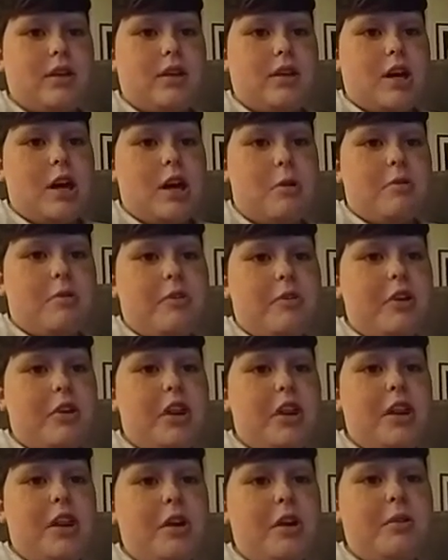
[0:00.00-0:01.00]
I will
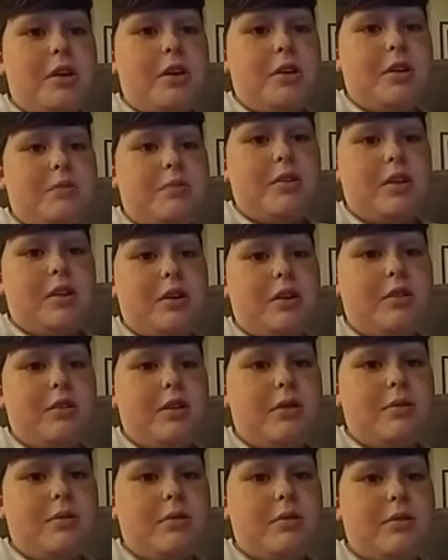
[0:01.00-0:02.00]
call you, Call
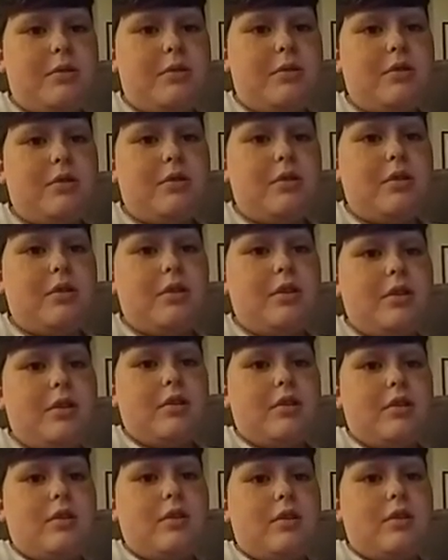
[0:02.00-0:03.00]
you.
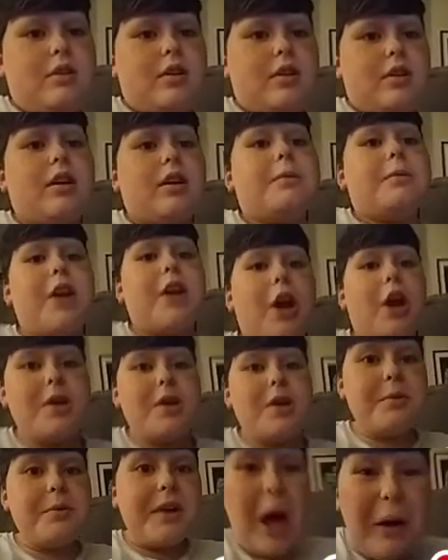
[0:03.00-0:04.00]
Okay, here we go.
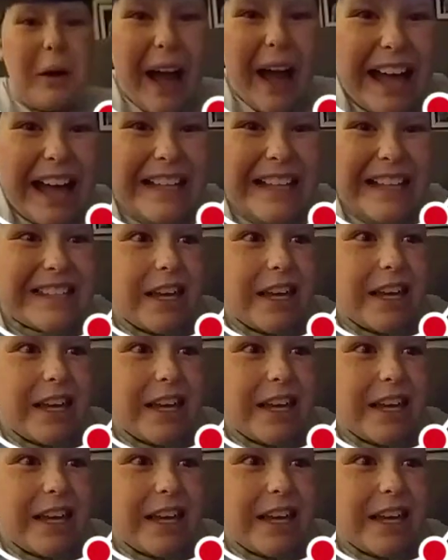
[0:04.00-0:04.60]
Here we go, guys.